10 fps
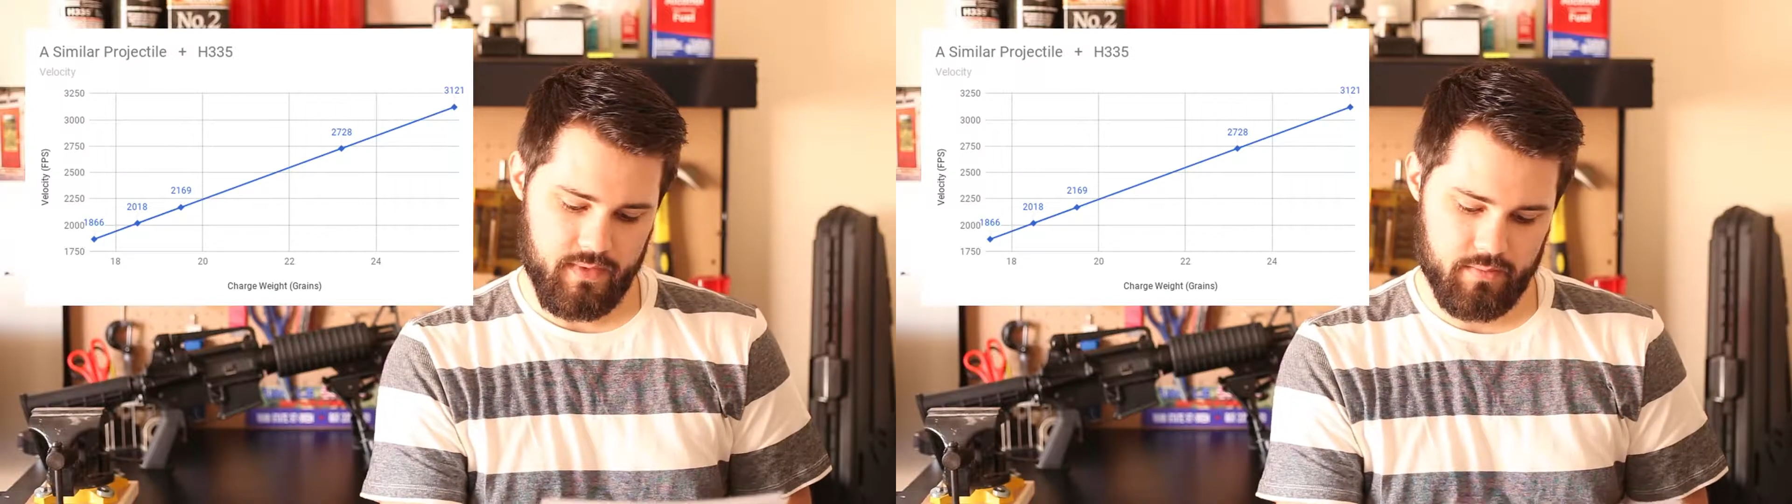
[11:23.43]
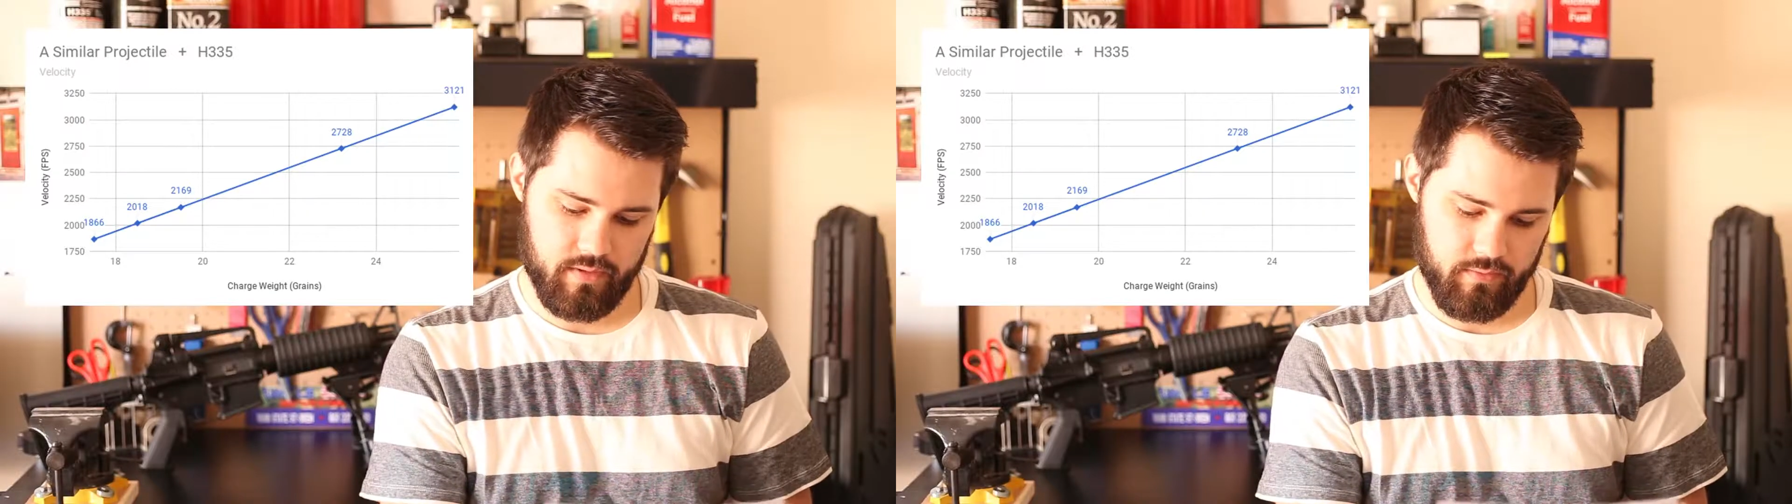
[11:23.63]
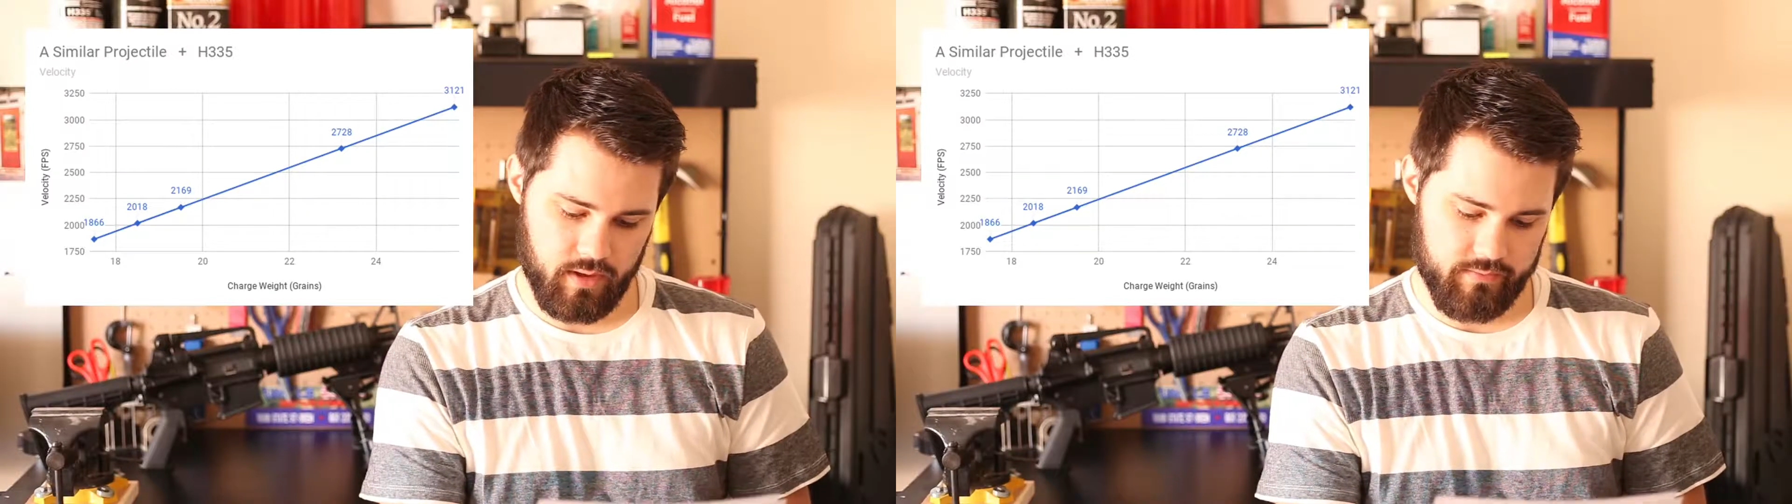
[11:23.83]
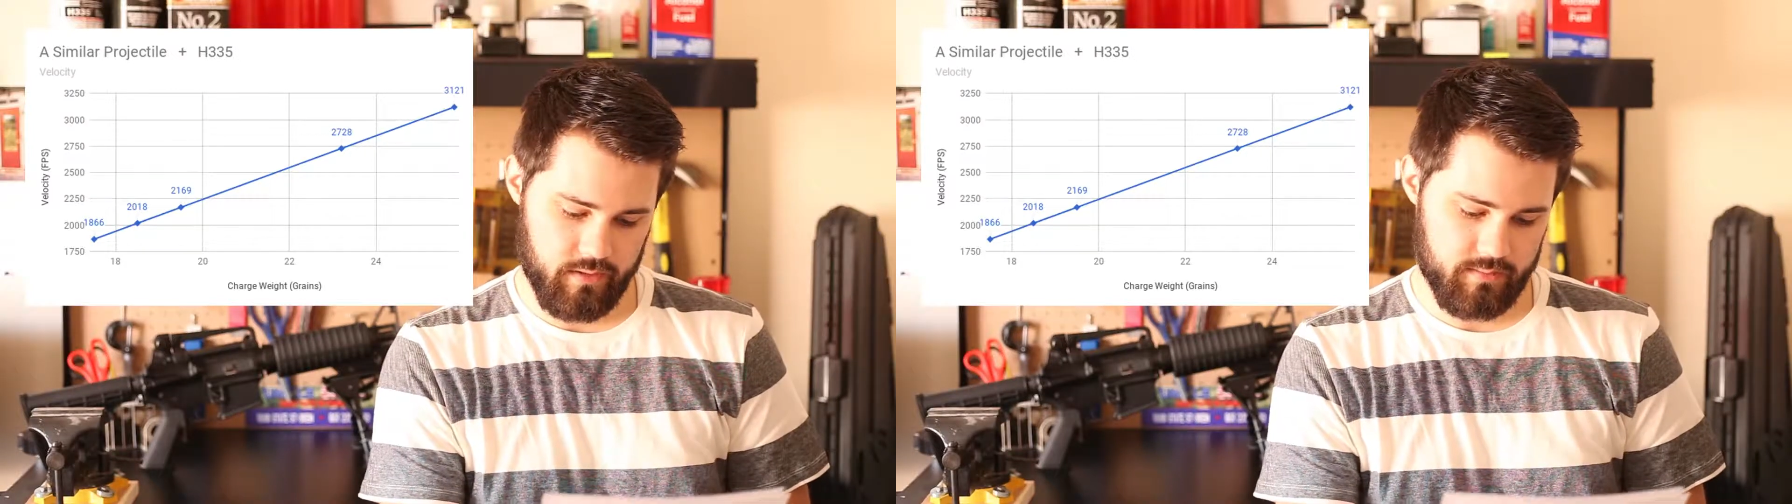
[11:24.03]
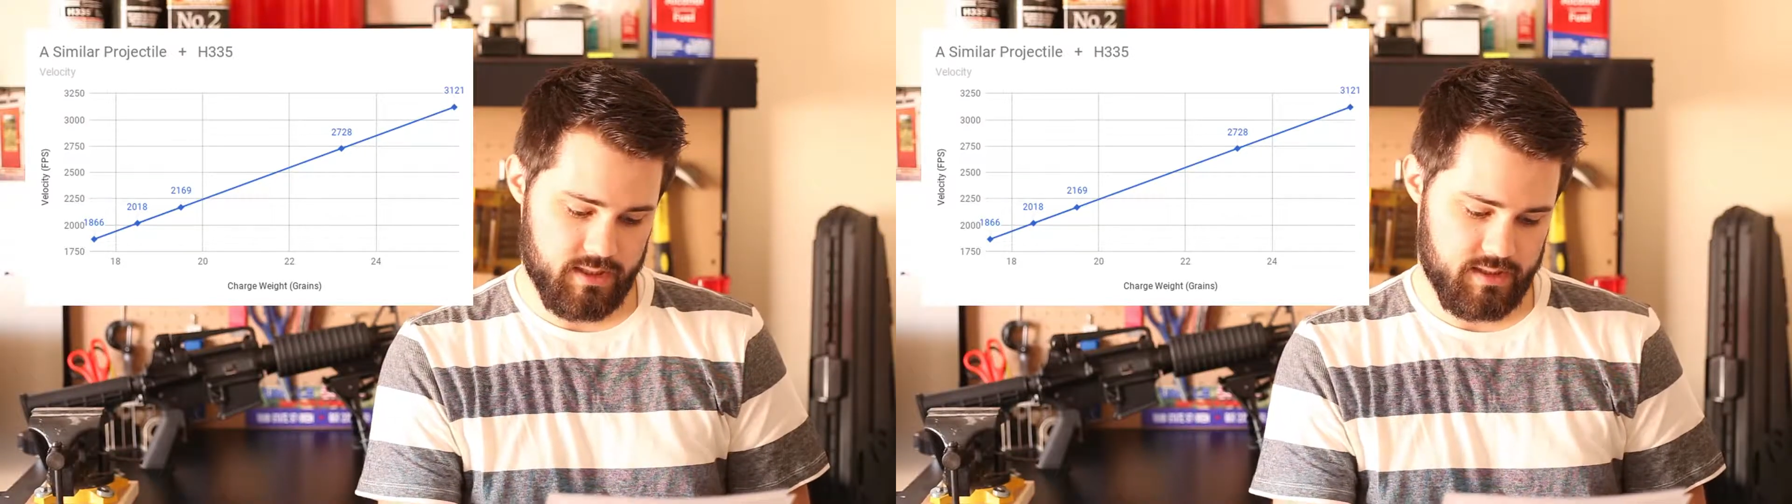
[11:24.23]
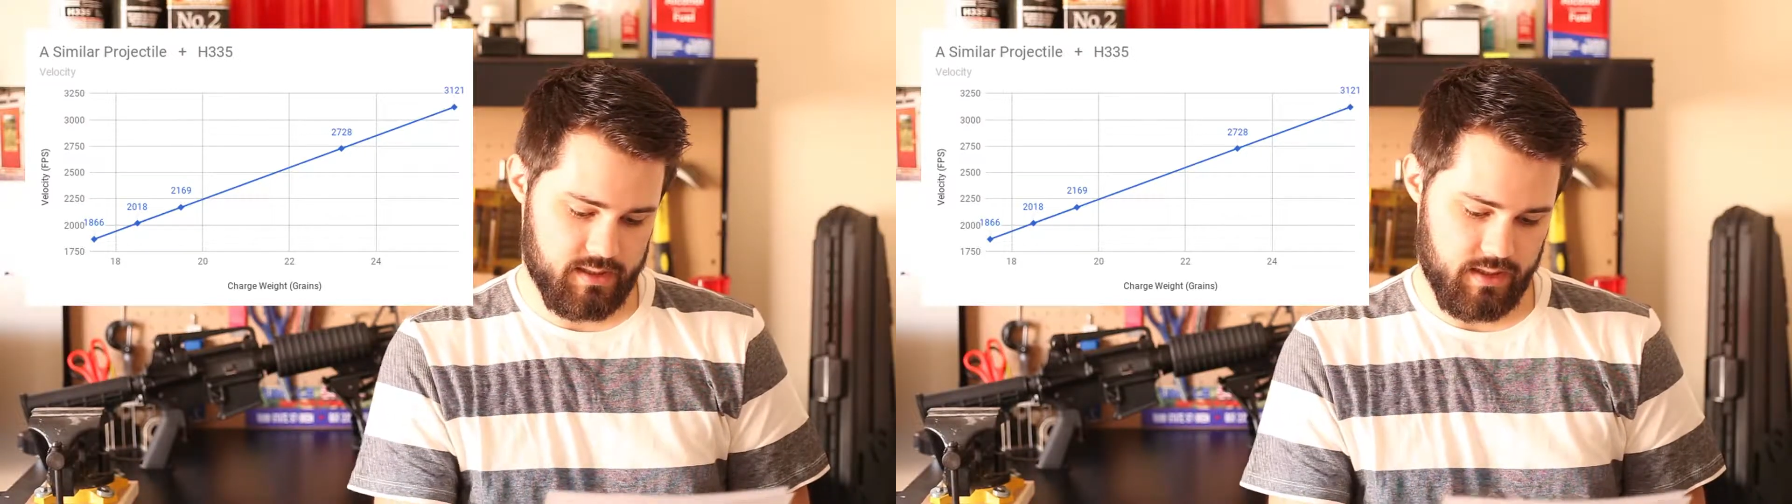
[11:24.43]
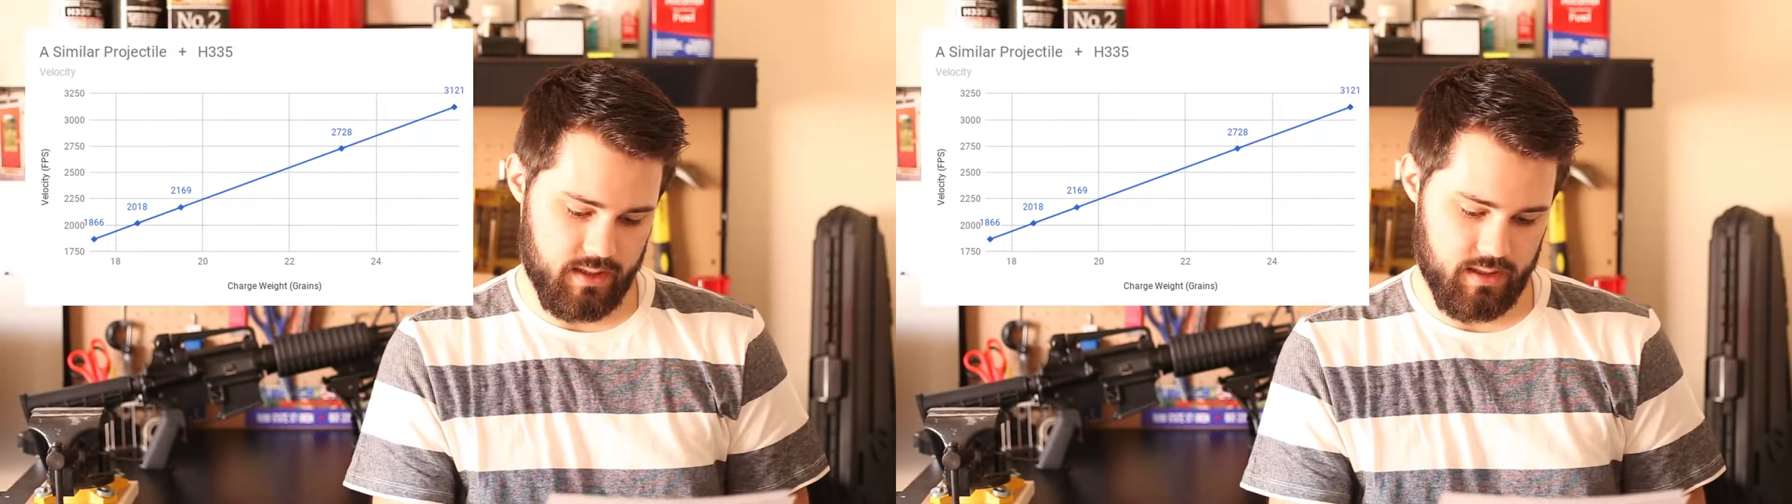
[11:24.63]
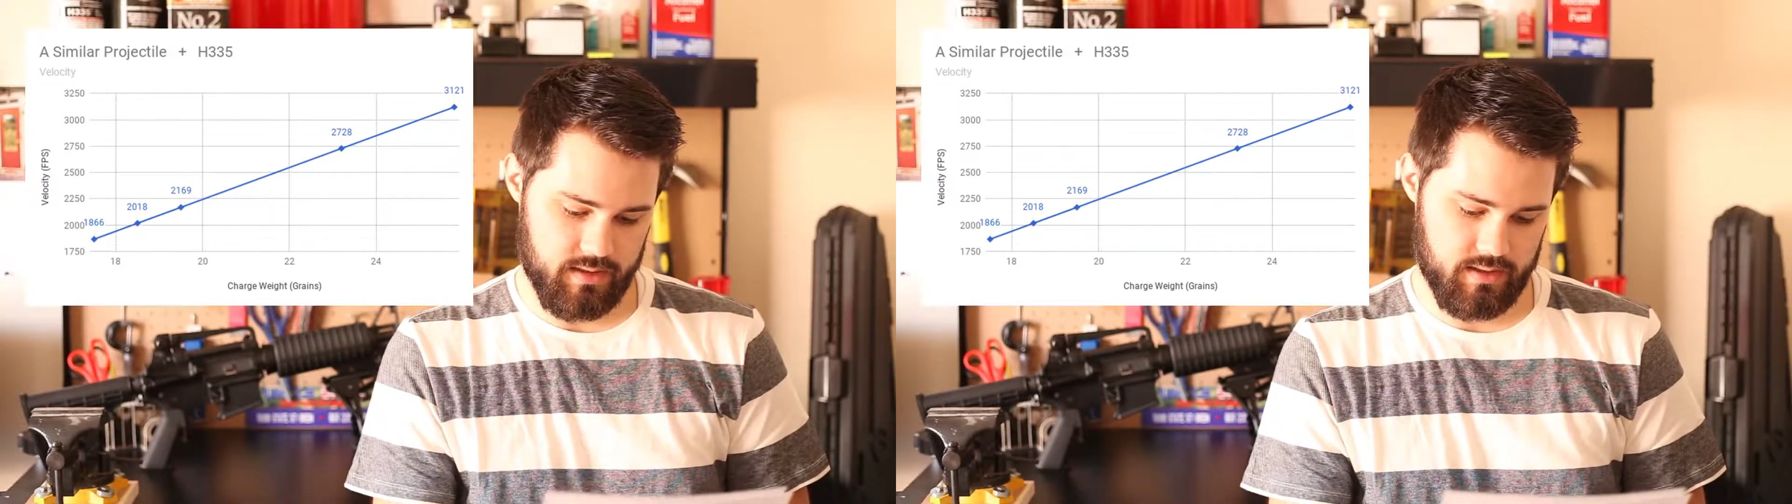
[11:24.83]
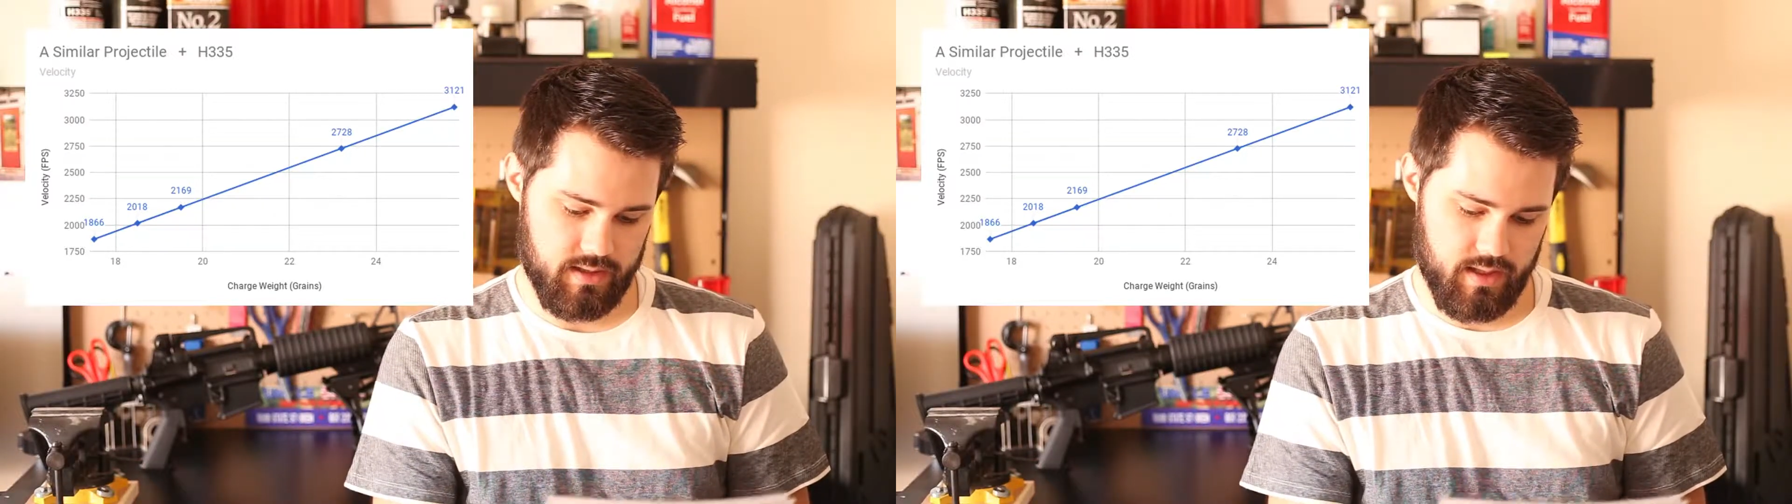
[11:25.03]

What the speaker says: before I filmed this, and